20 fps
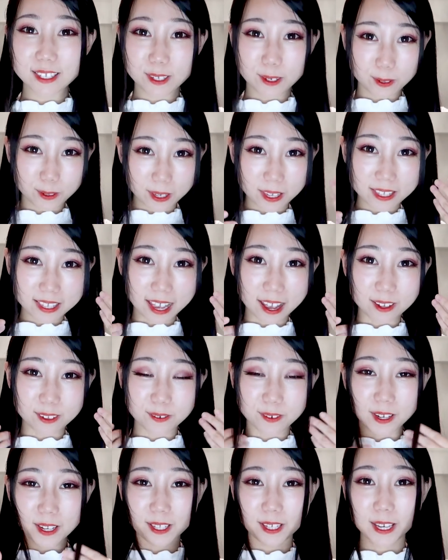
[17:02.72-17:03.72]
So this
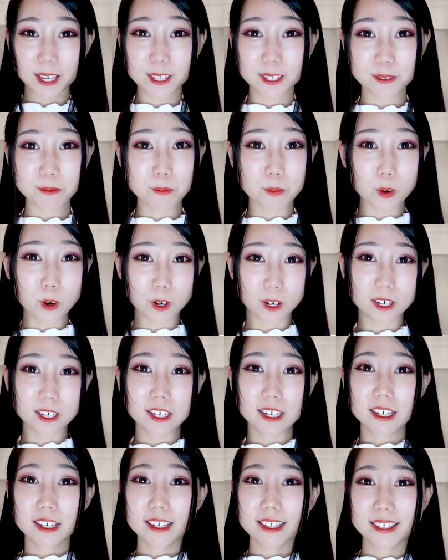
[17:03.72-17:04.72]
outfit is more
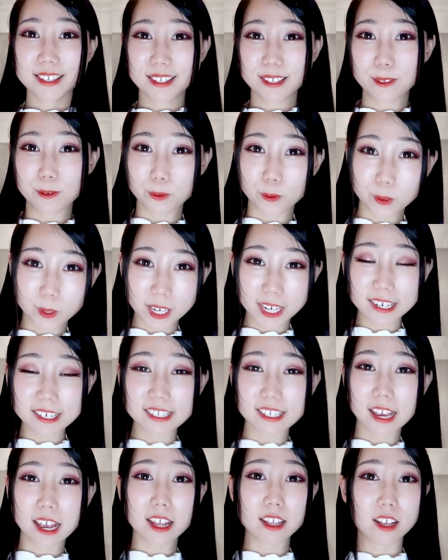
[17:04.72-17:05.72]

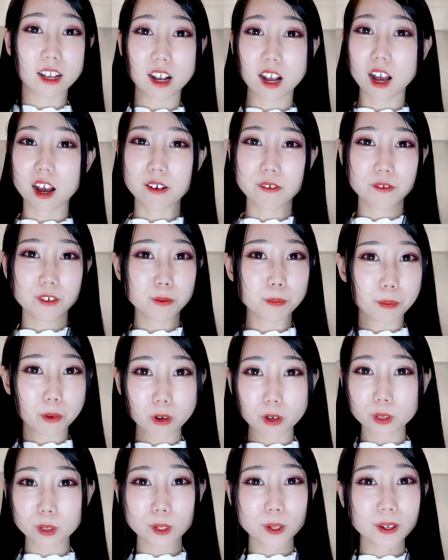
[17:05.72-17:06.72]
sweet and
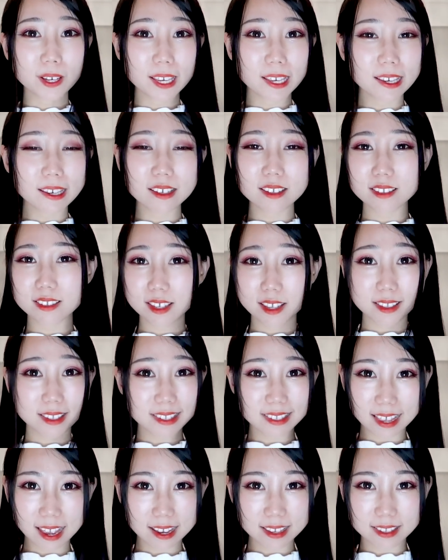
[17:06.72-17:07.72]
comfortable looking than
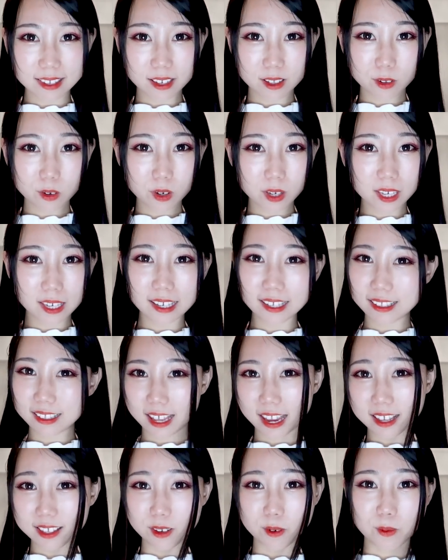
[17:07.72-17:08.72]
sexy looking
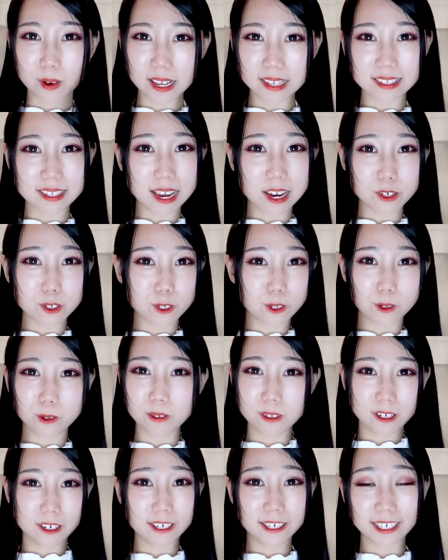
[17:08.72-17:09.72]
like the ones I
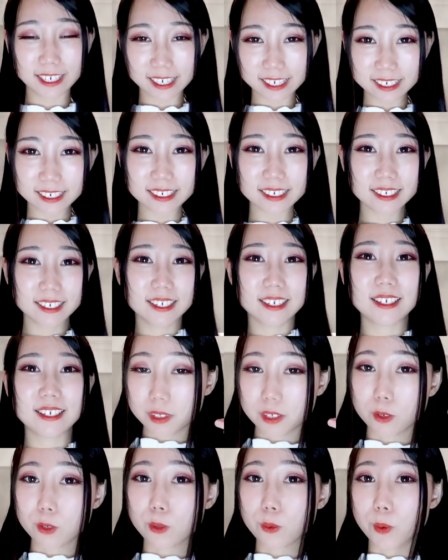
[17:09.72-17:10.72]
showed earlier.
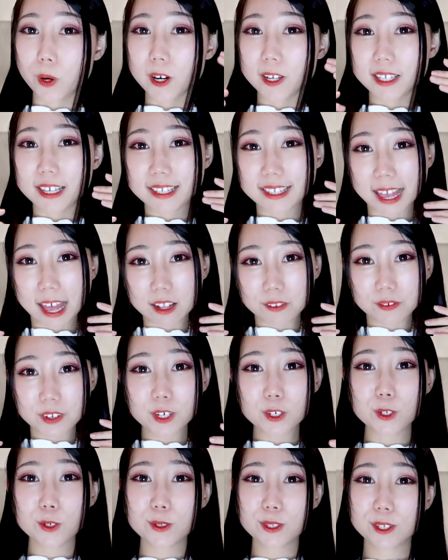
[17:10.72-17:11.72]
You could wear this
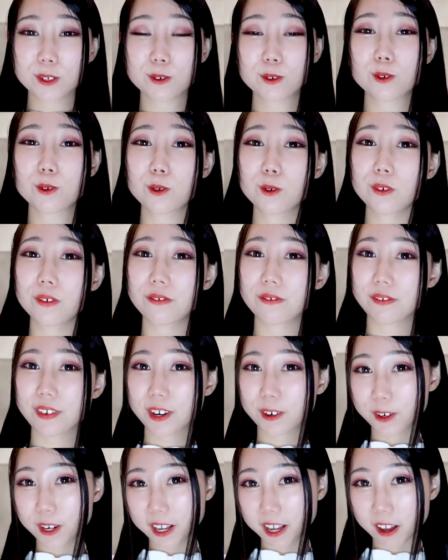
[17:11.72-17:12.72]
outfit to school,
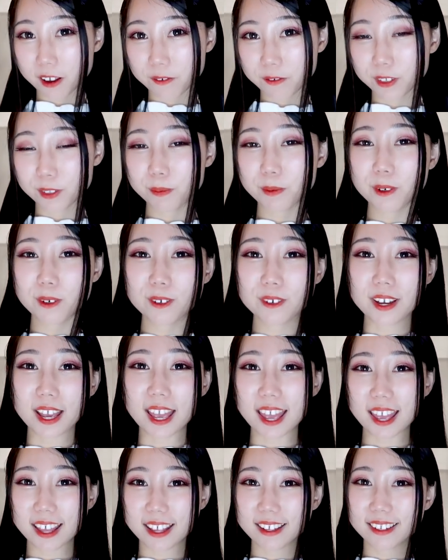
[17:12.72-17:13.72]
very comfortable
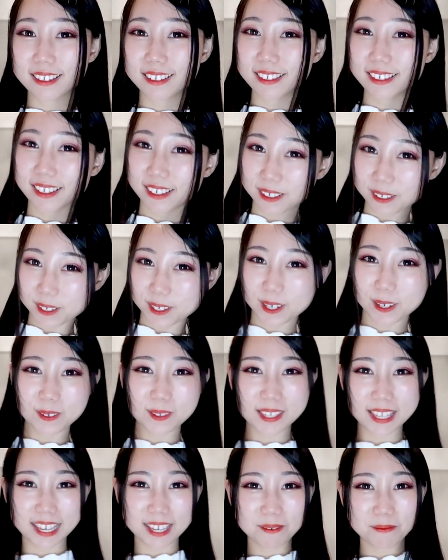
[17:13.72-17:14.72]
and
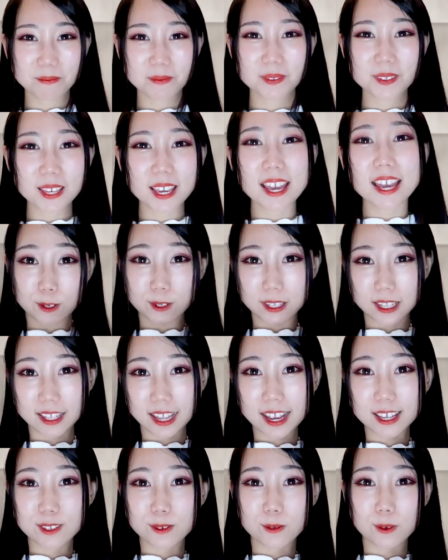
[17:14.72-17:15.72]
cozy. So the
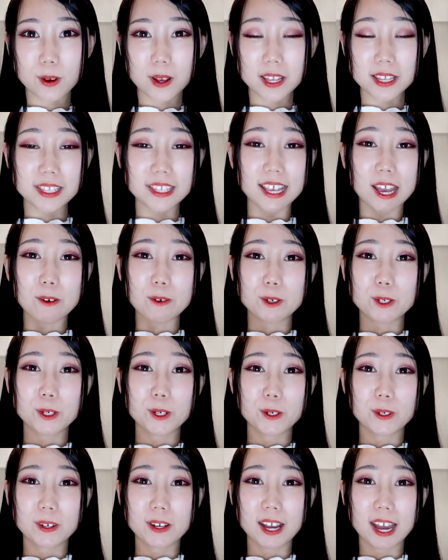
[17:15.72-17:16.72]
next ones I will
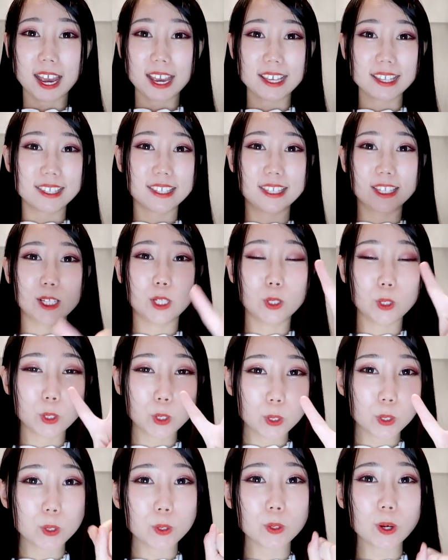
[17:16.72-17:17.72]
show you guys
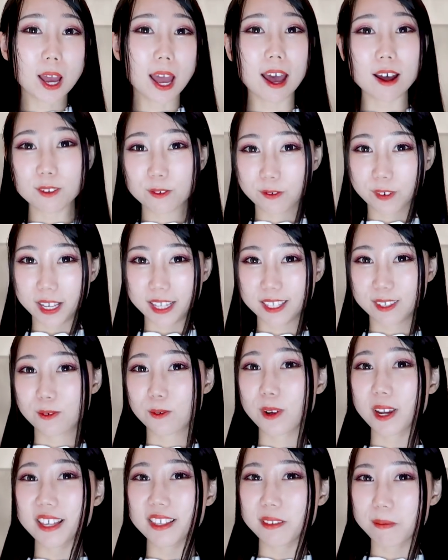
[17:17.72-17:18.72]
two outfits
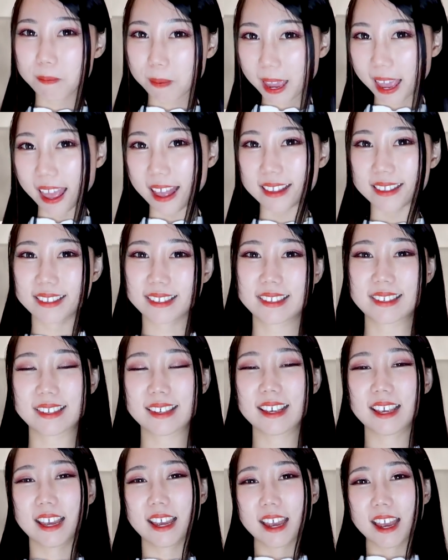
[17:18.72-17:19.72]
with
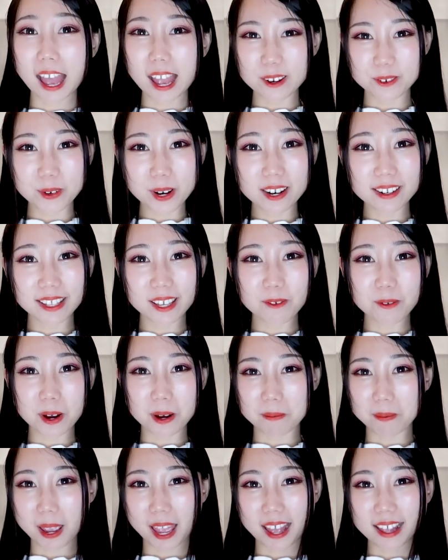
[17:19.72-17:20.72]
pants. I rarely
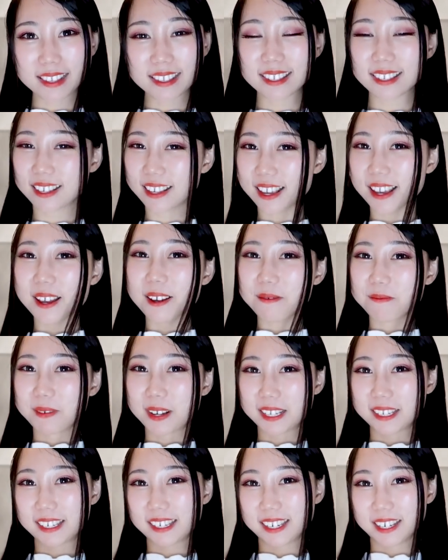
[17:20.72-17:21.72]
wear pants,
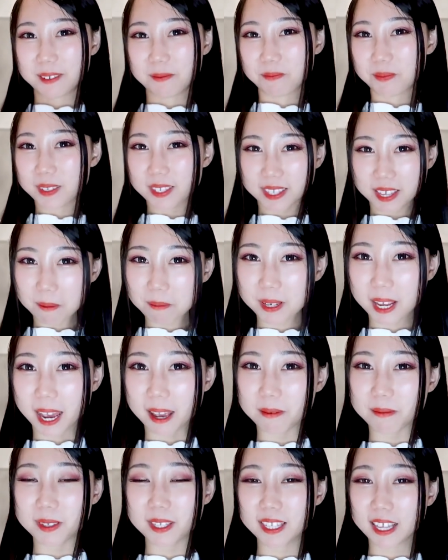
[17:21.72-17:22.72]
but
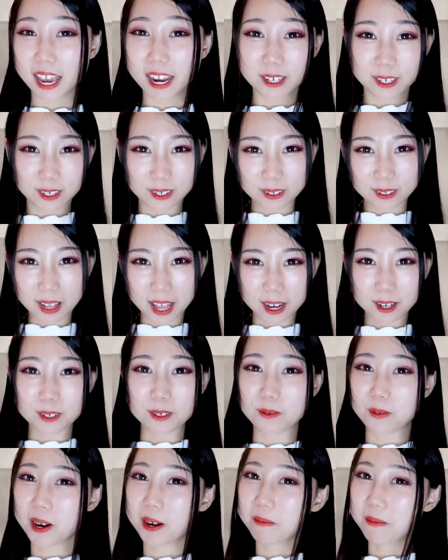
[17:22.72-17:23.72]
sometimes I do like
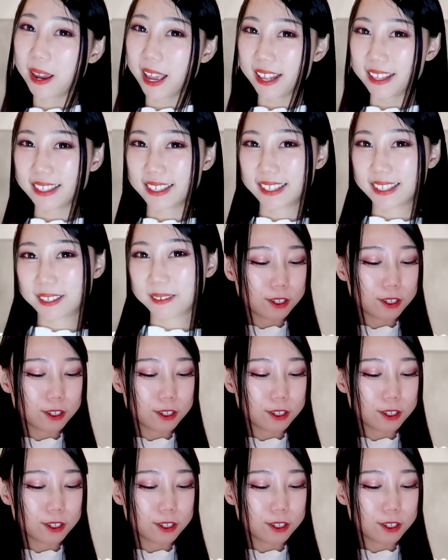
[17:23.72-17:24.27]
to wear pants.